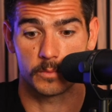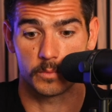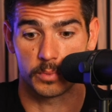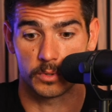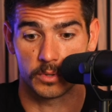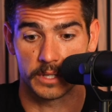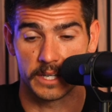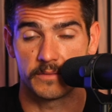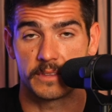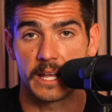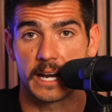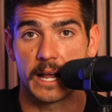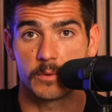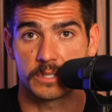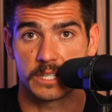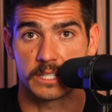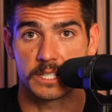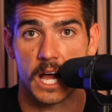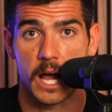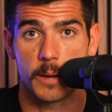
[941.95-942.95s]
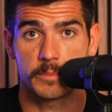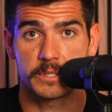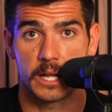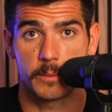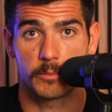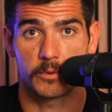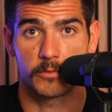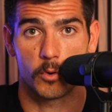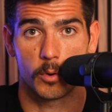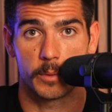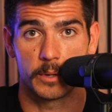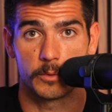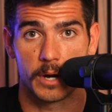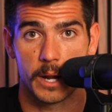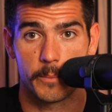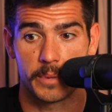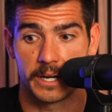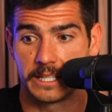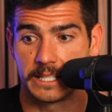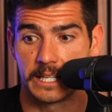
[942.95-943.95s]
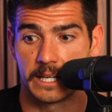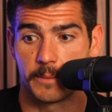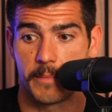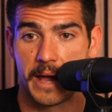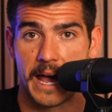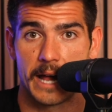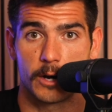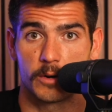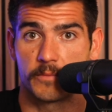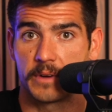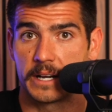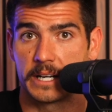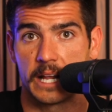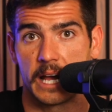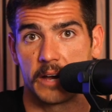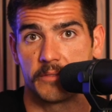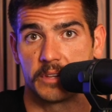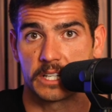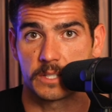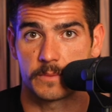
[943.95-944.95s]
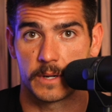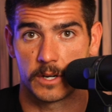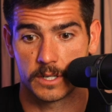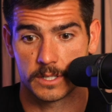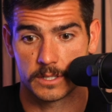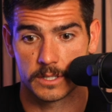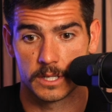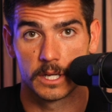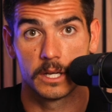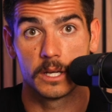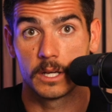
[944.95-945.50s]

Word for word: believed that I was a top 10 performing rep and it didn't matter if I didn't have the experience?